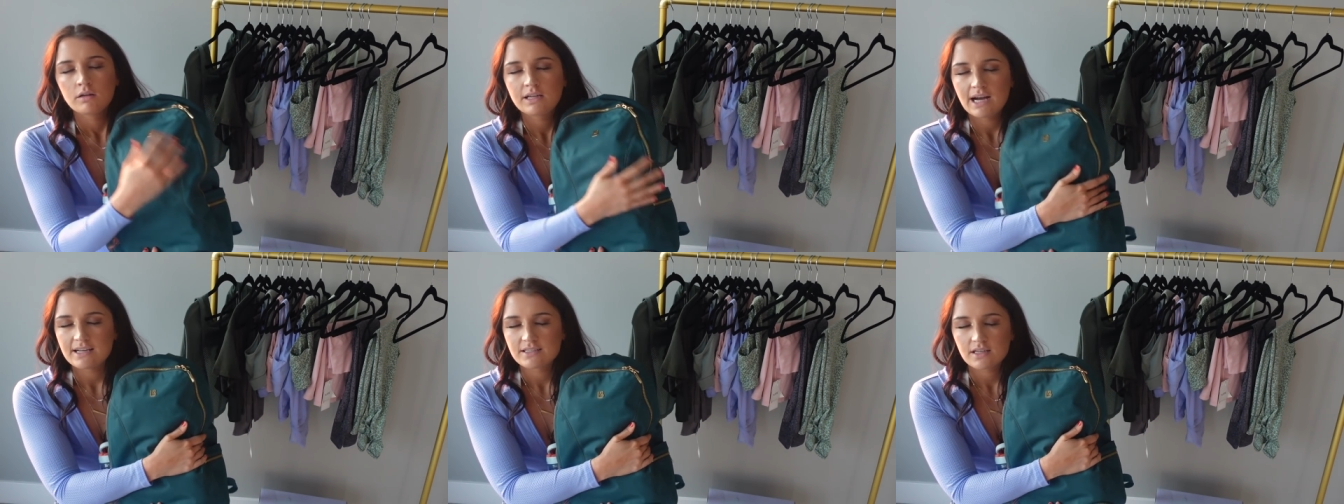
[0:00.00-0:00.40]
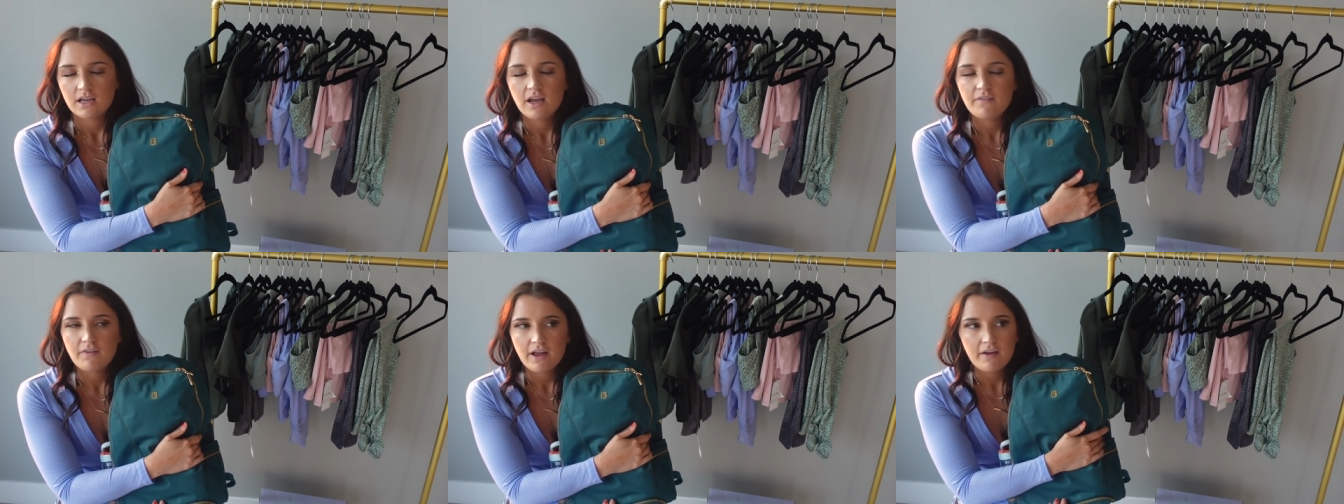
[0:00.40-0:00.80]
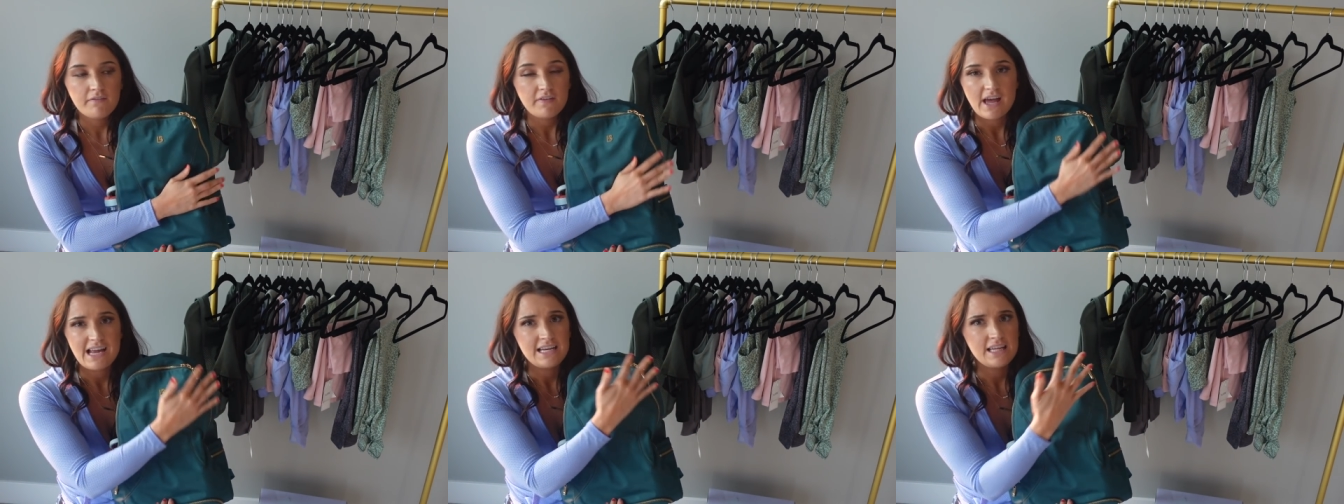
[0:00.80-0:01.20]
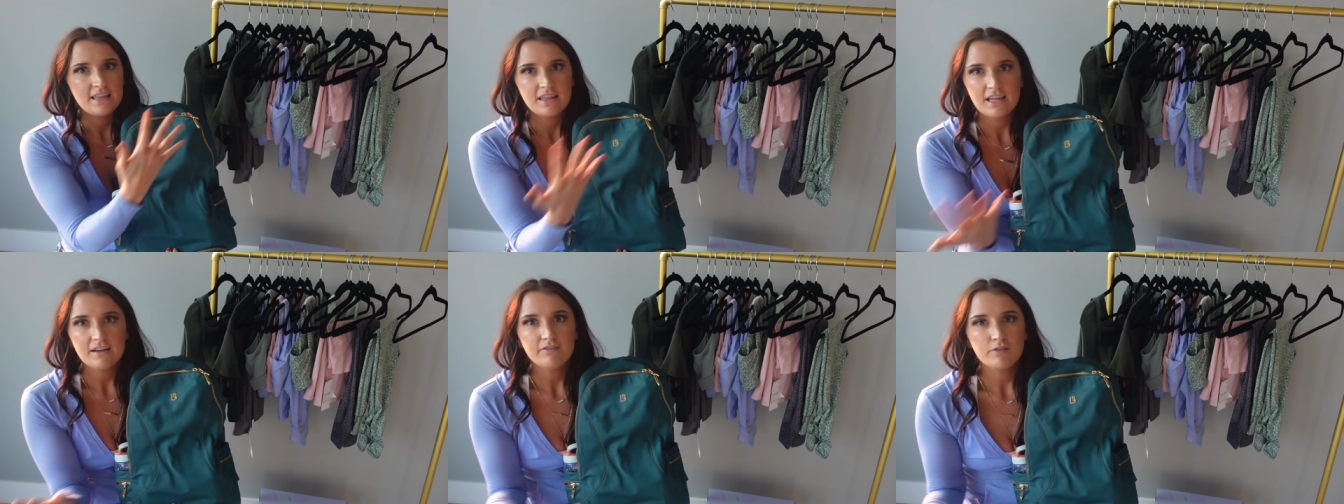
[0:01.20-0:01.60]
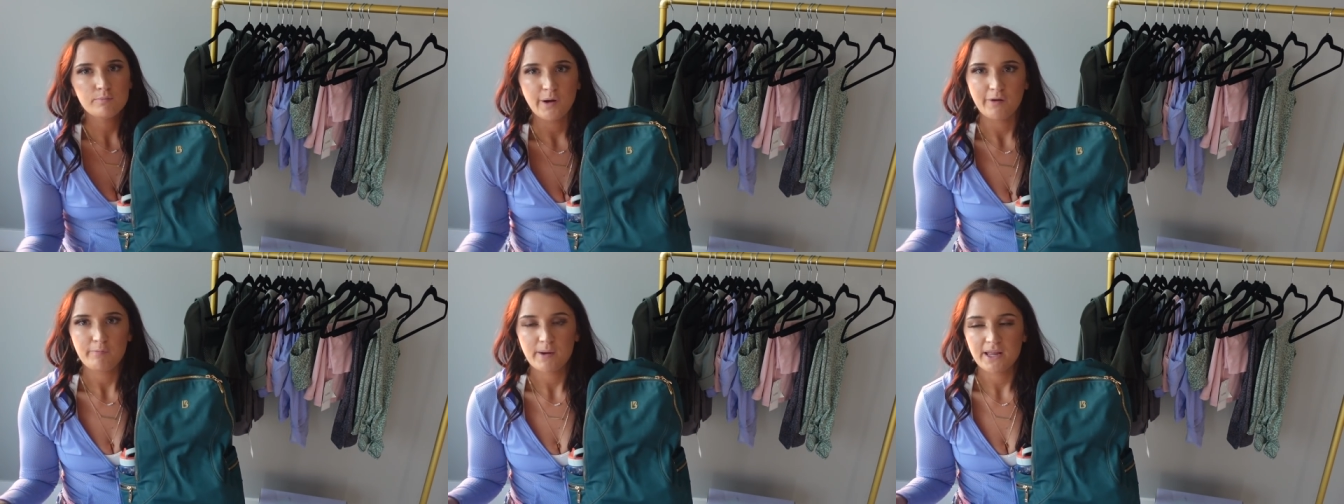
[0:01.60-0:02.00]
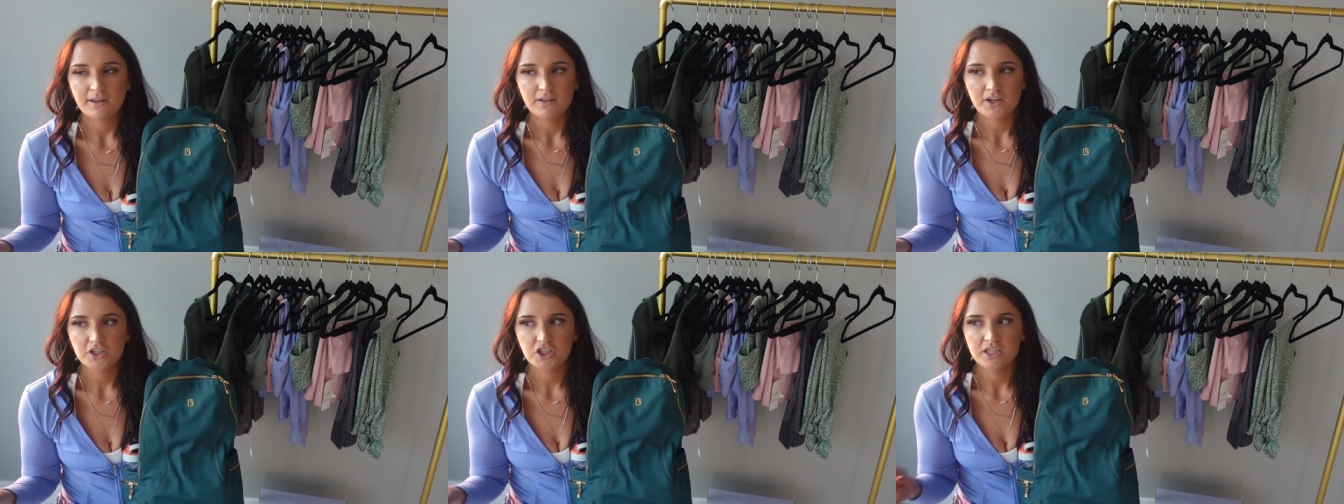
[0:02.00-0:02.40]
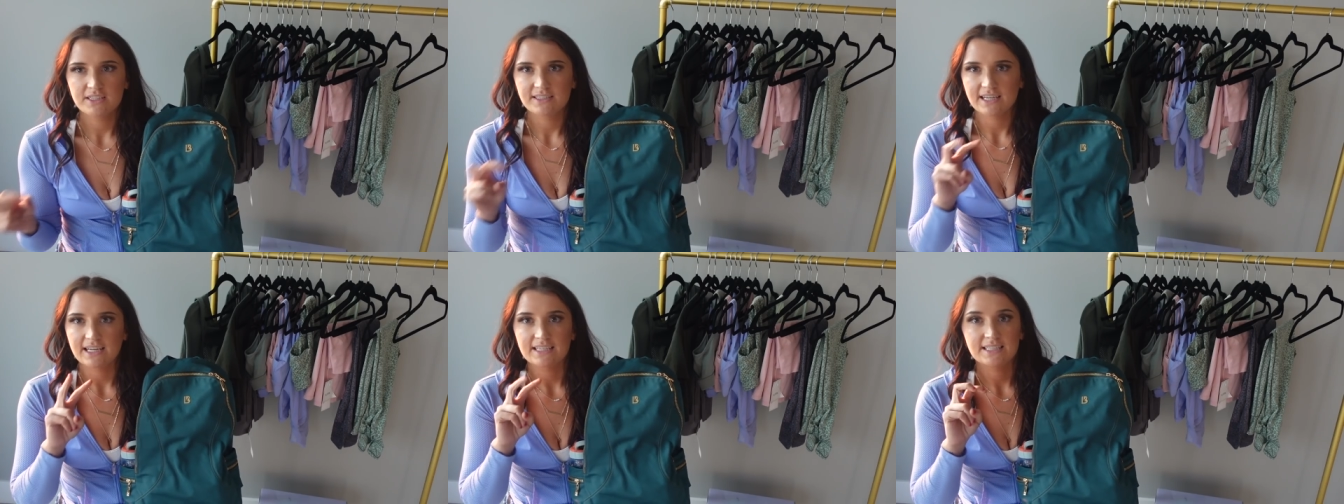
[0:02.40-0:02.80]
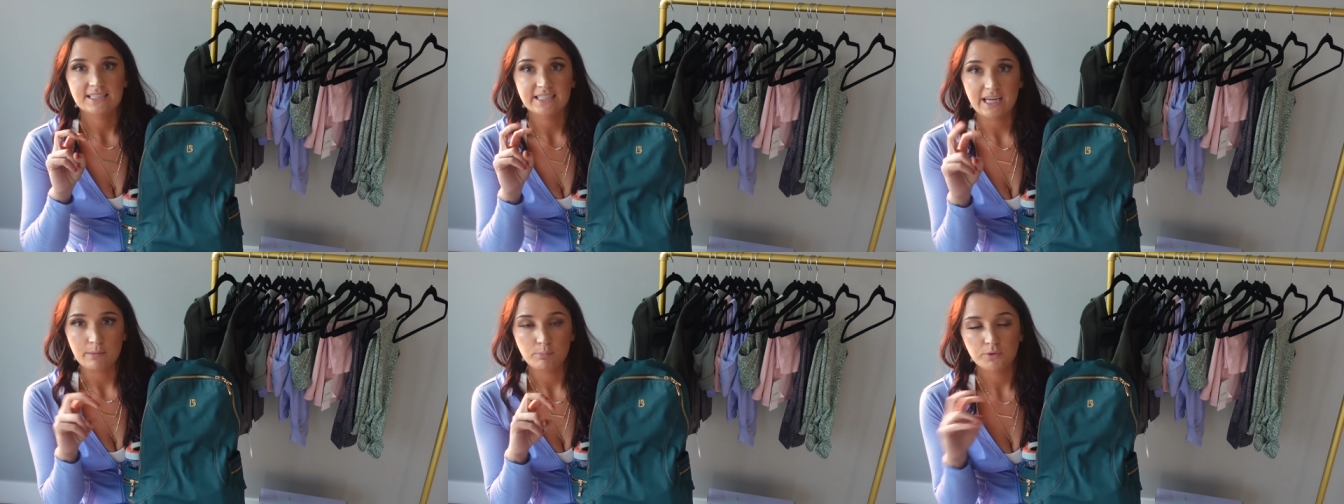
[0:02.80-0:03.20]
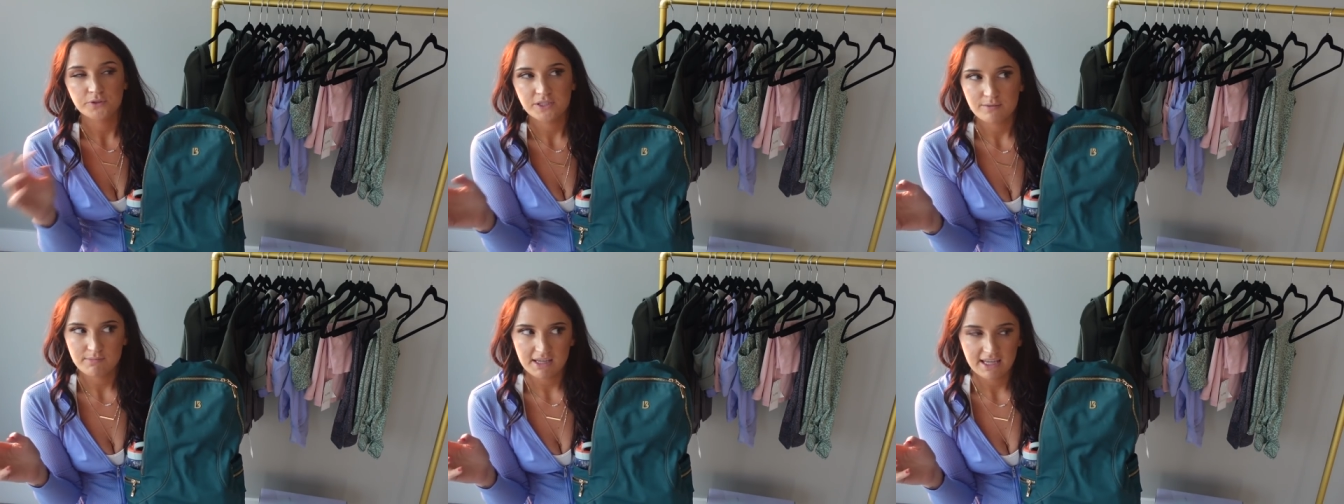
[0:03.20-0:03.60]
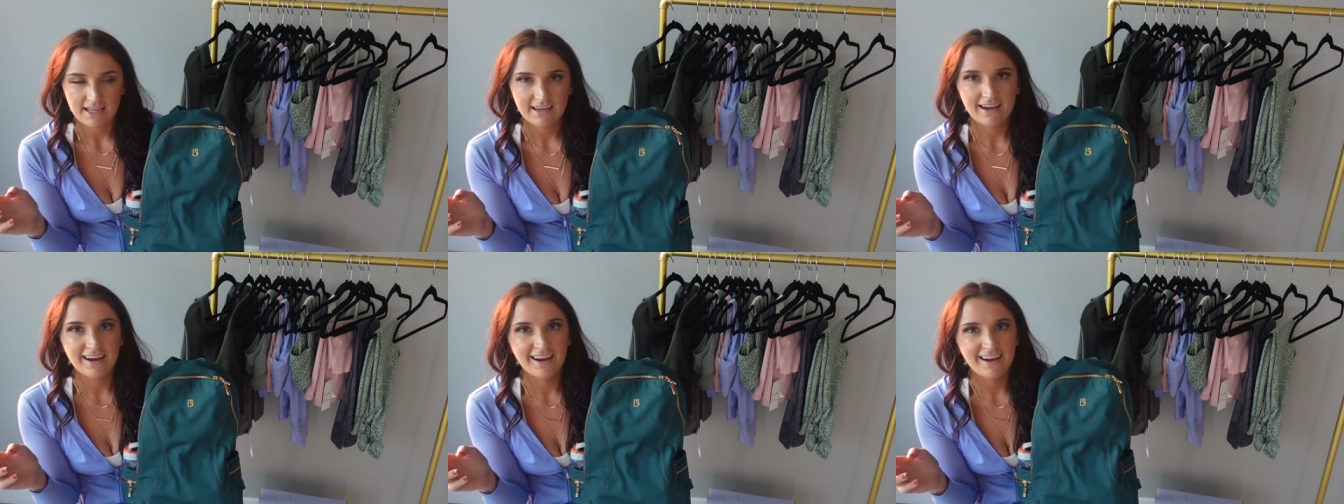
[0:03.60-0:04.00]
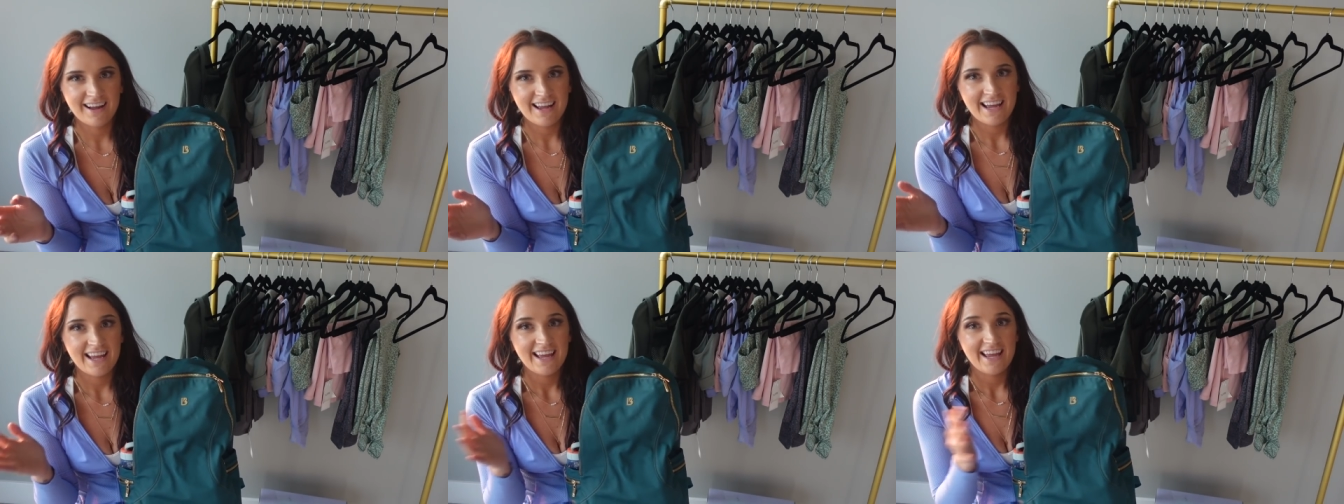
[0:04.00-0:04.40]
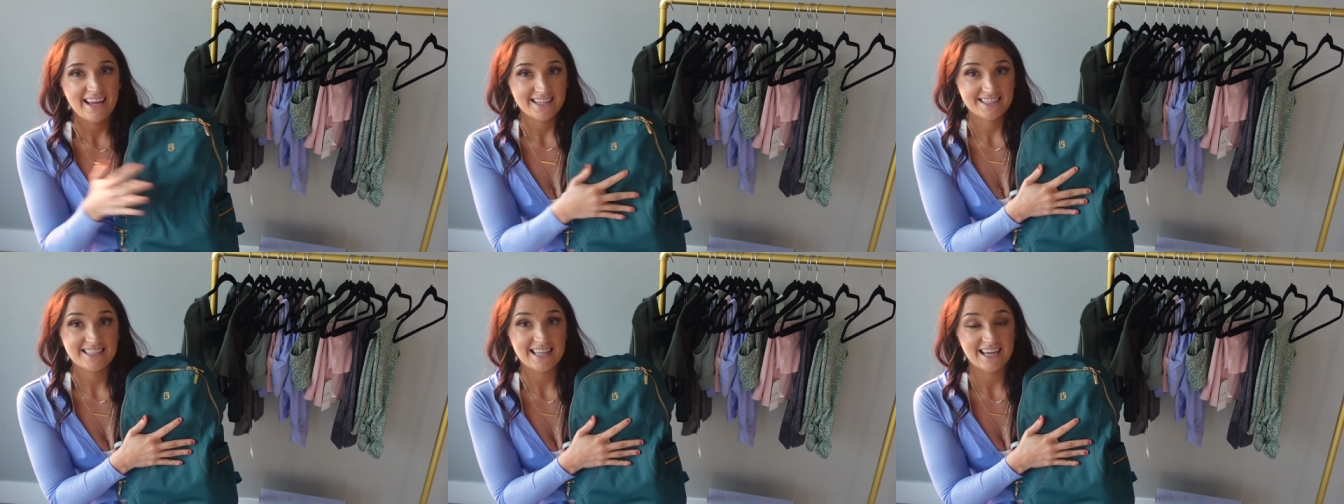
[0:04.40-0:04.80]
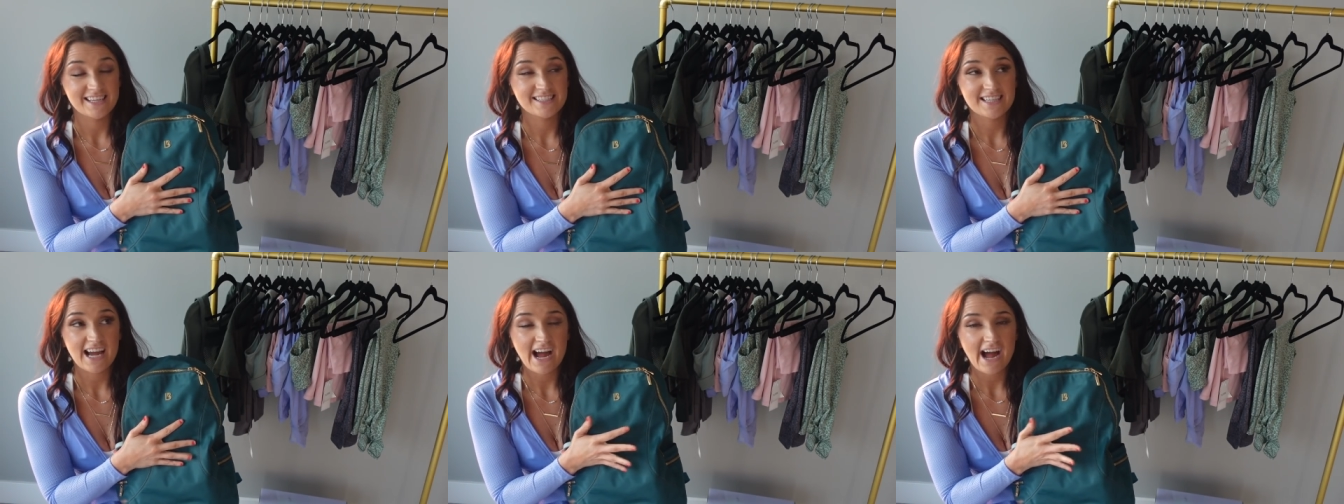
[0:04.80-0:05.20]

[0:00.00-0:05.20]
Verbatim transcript: guys, if anything from Buffbunny Collection is like a staple to me, it's this.